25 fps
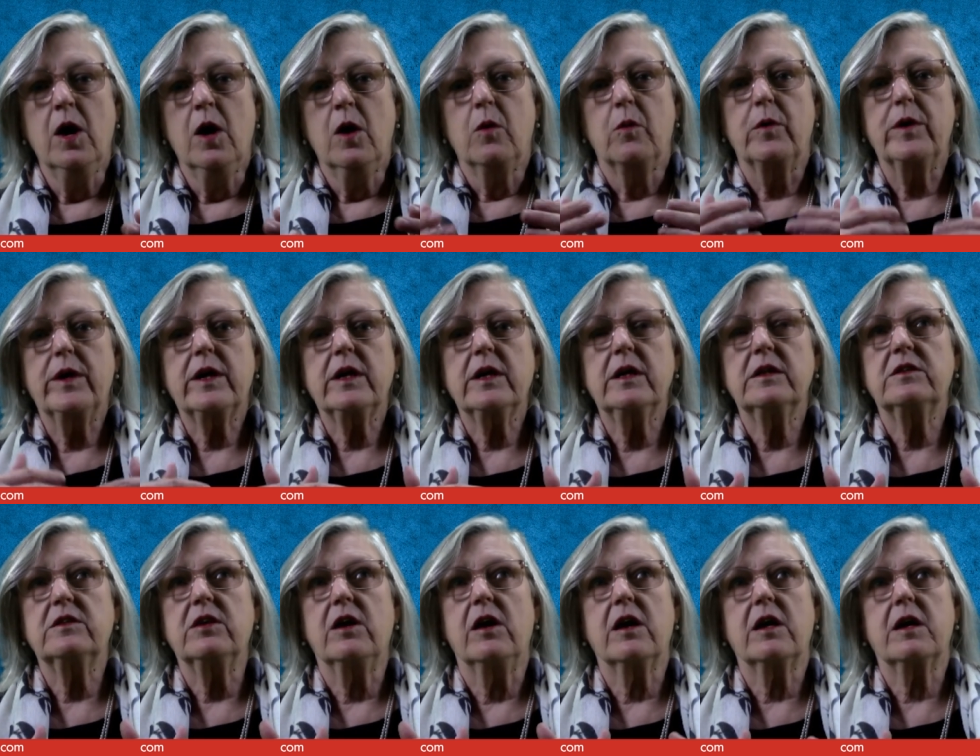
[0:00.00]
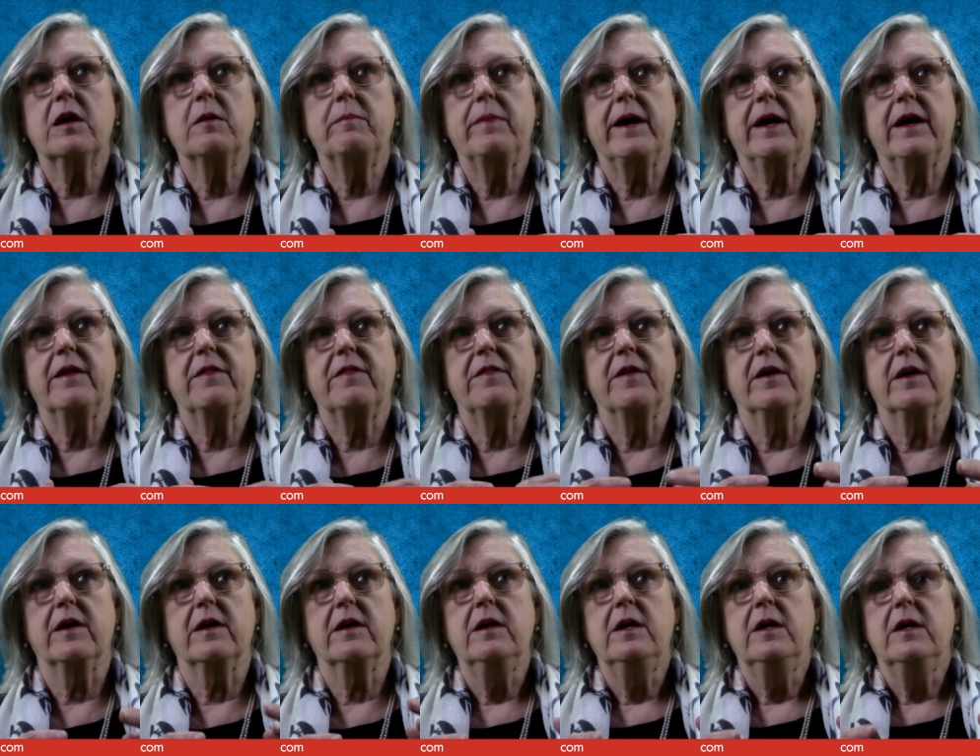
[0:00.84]
we're going to talk about
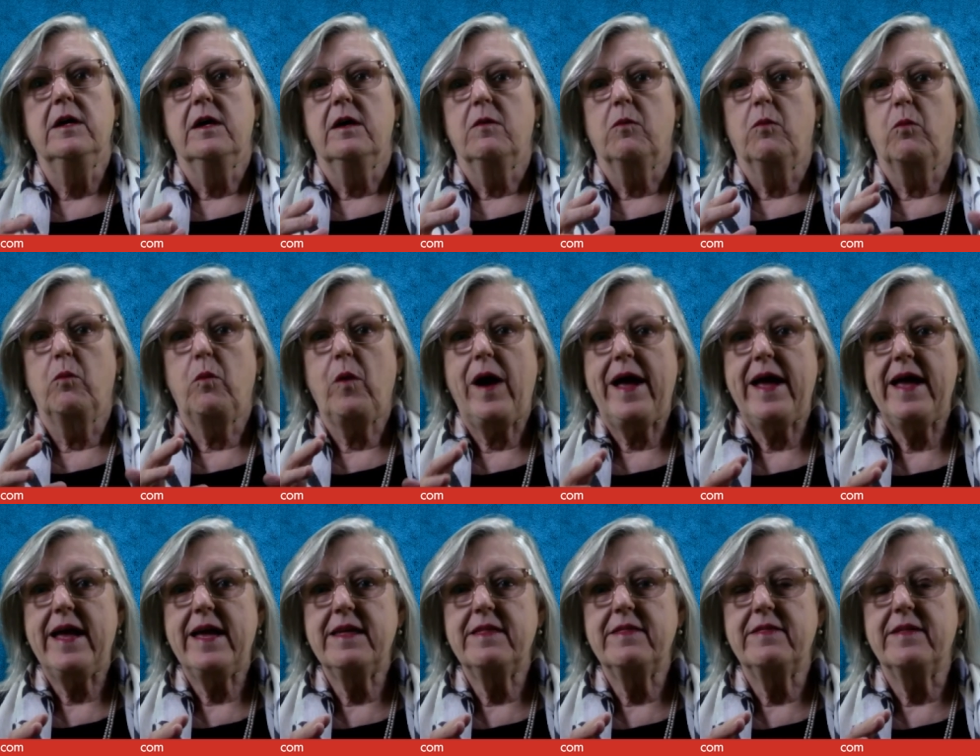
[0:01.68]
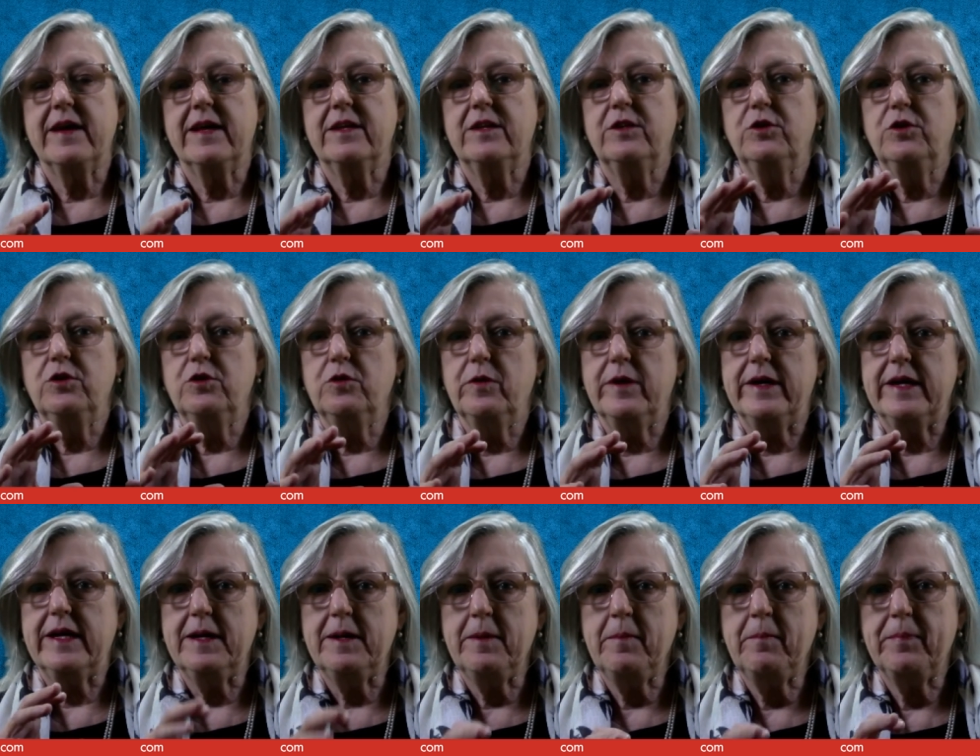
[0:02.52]
the way that you
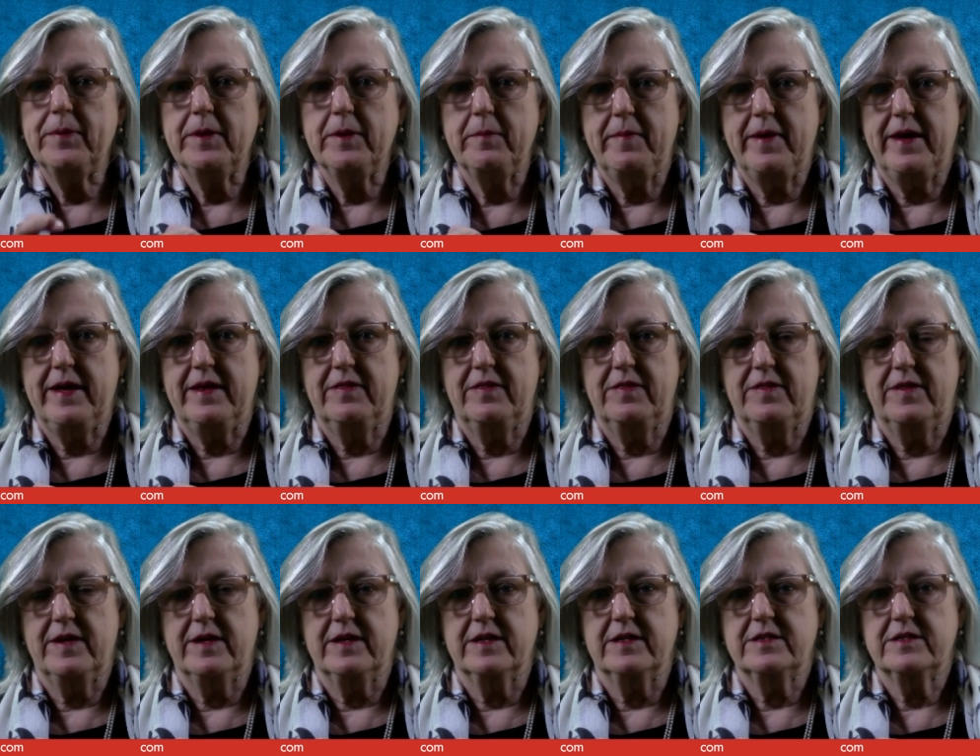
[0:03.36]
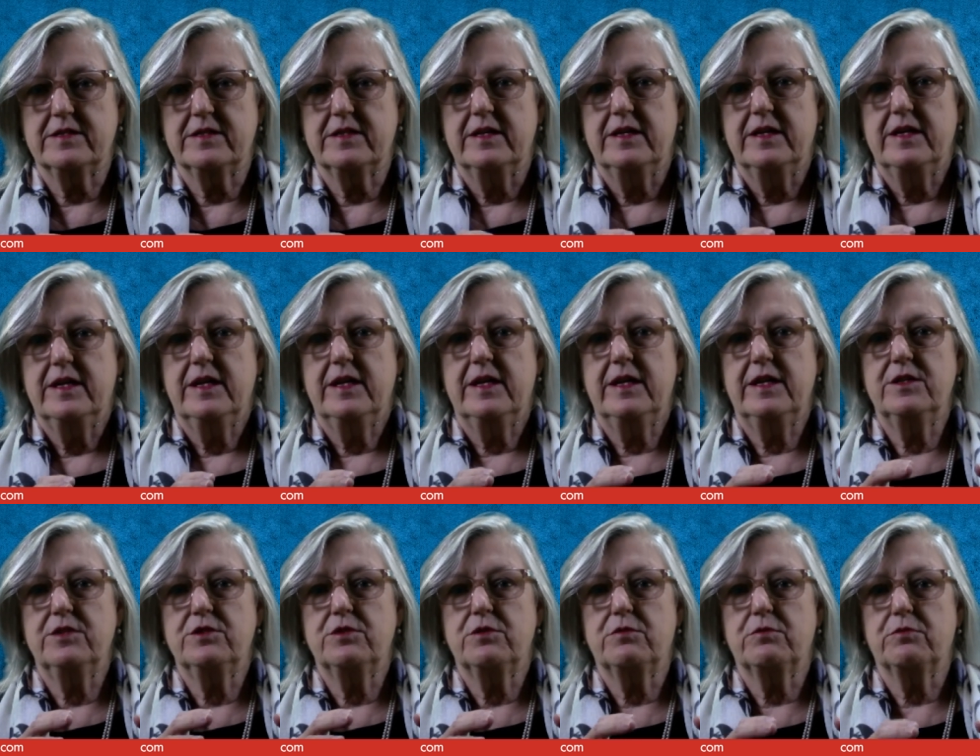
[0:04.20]
implement this
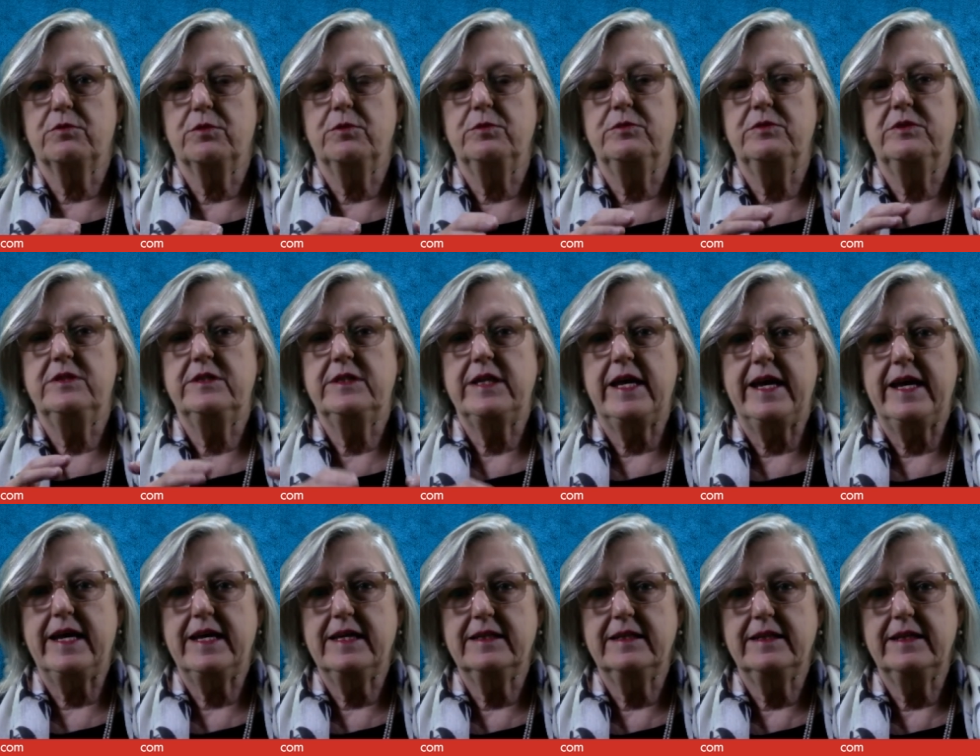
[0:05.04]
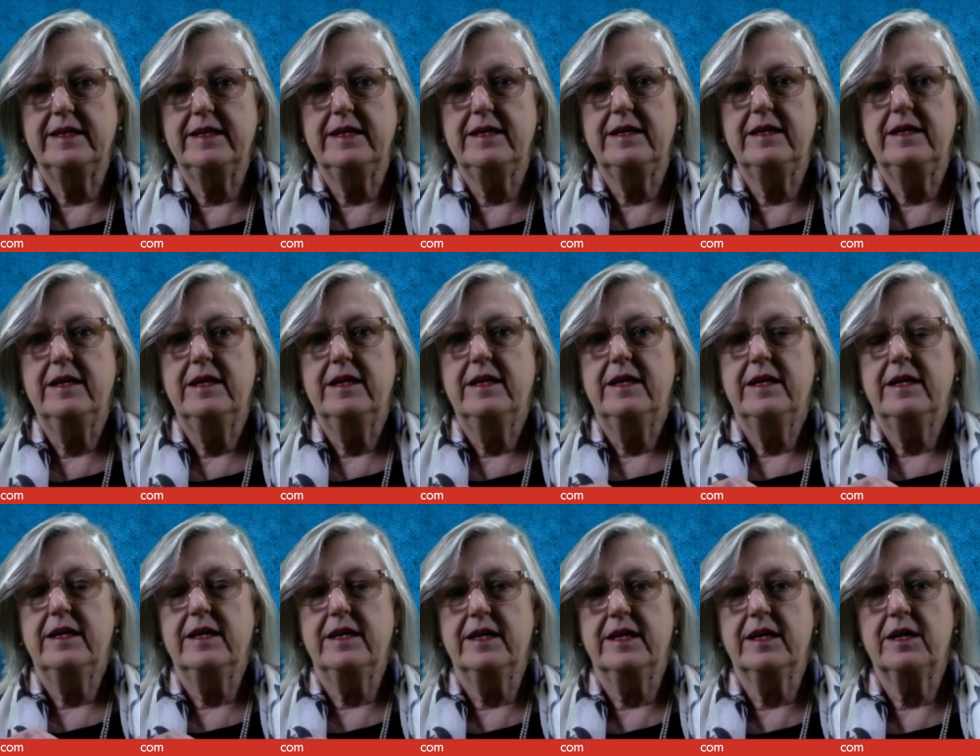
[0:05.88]
is through daily
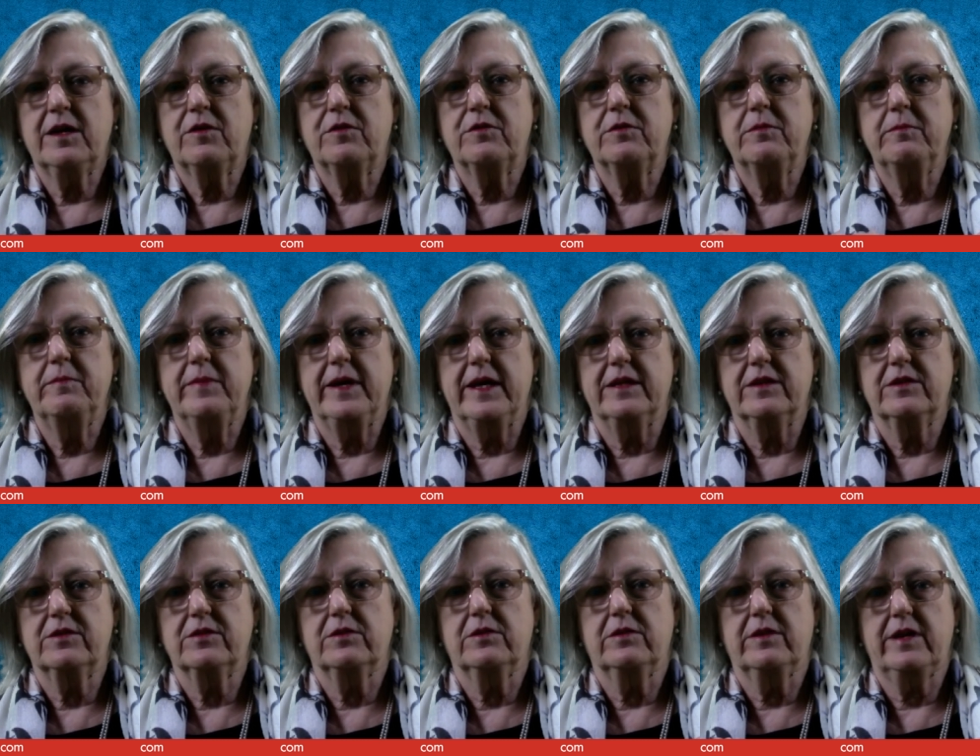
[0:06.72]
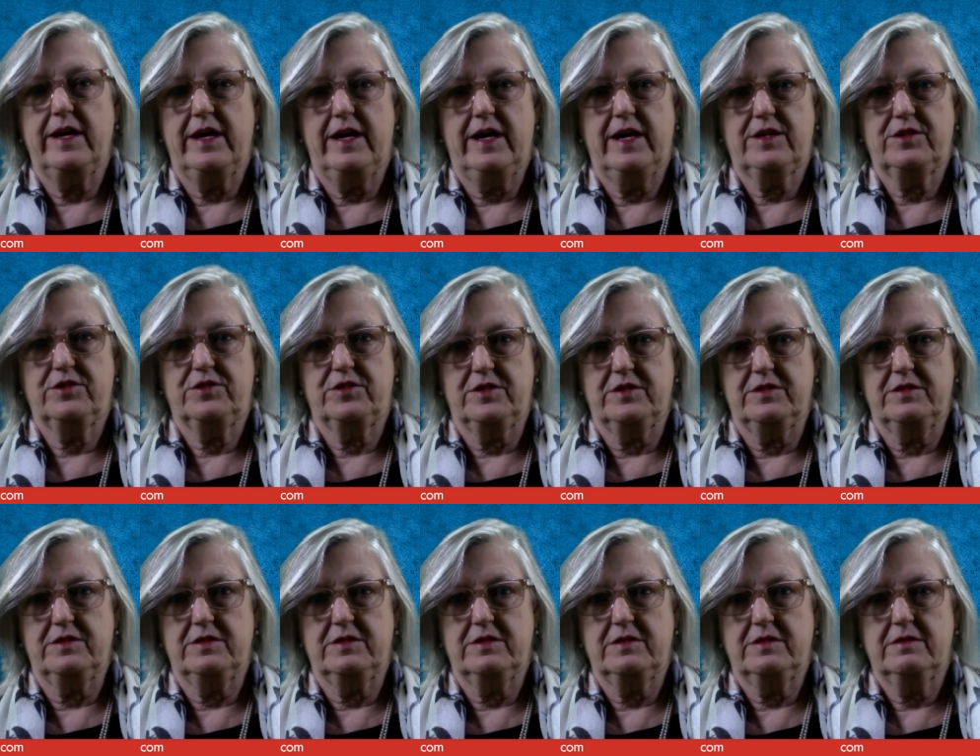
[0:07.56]
incremental
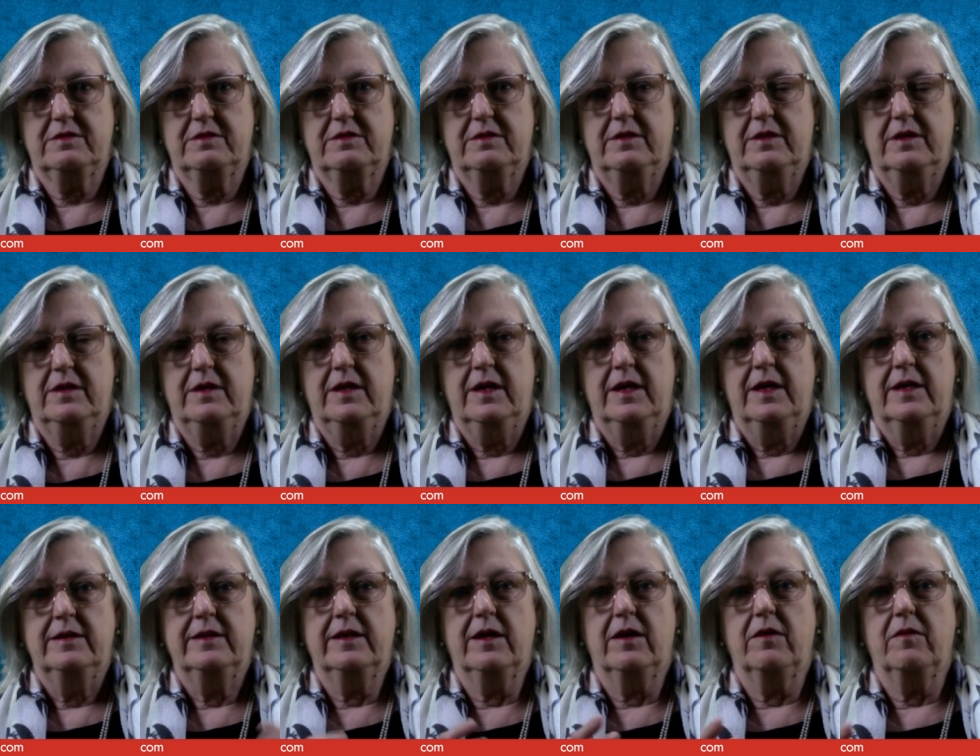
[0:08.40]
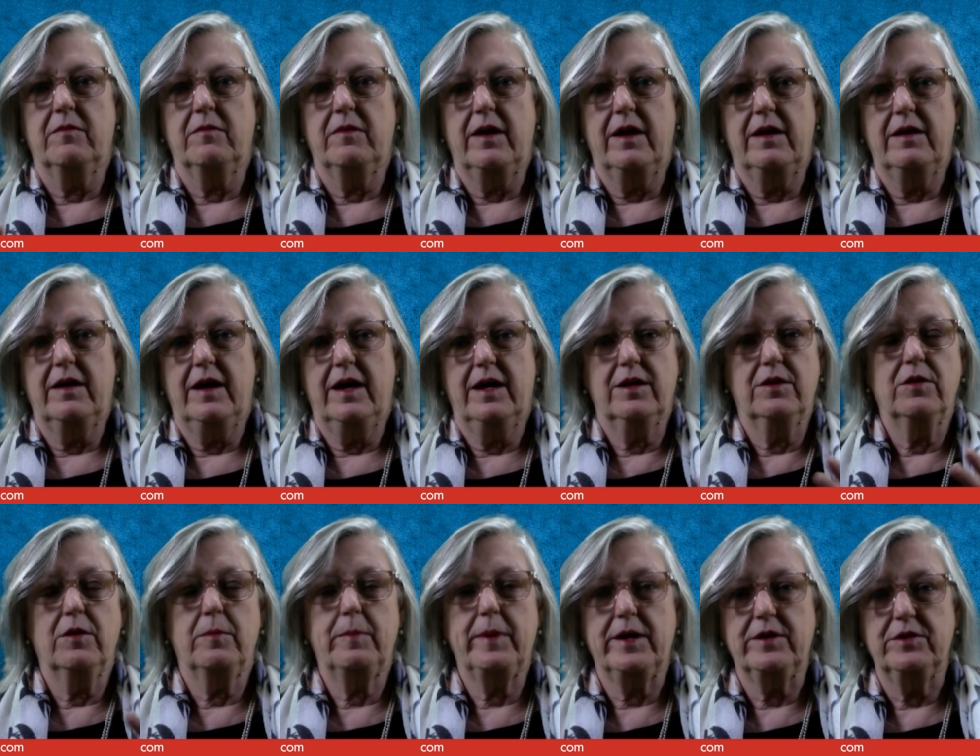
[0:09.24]
actions. Now, I
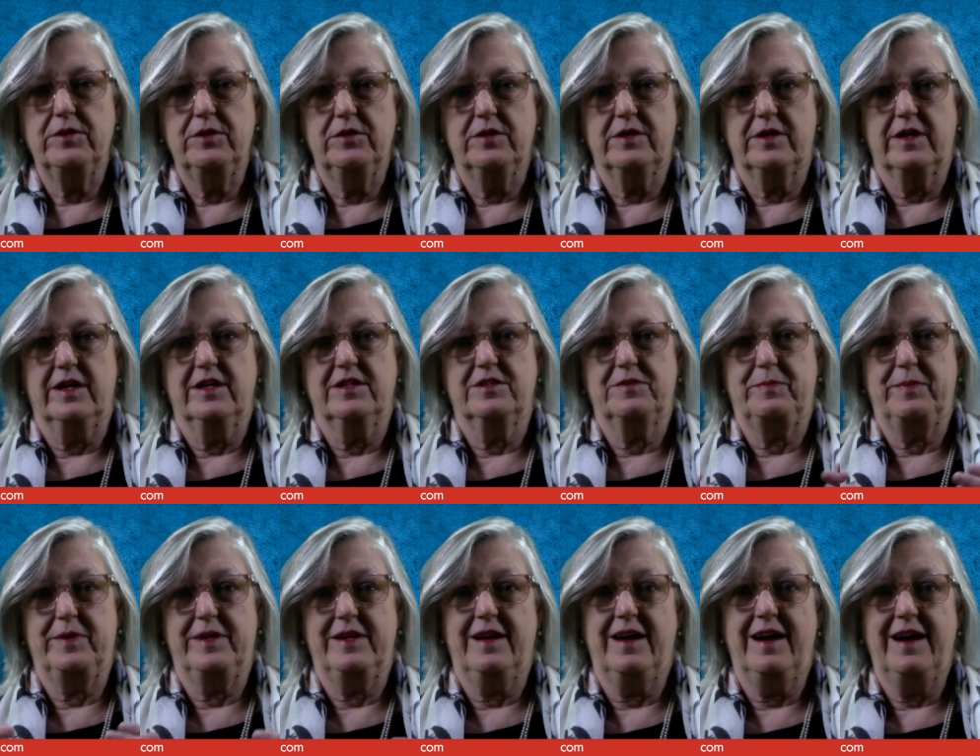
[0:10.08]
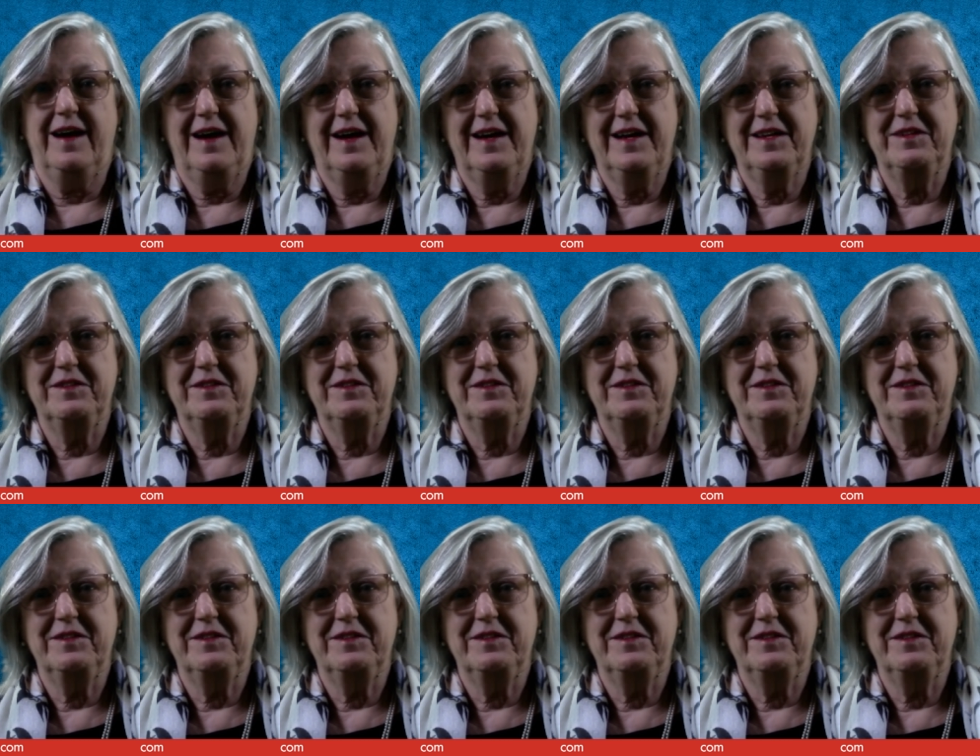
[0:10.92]
don't know about you guys, but I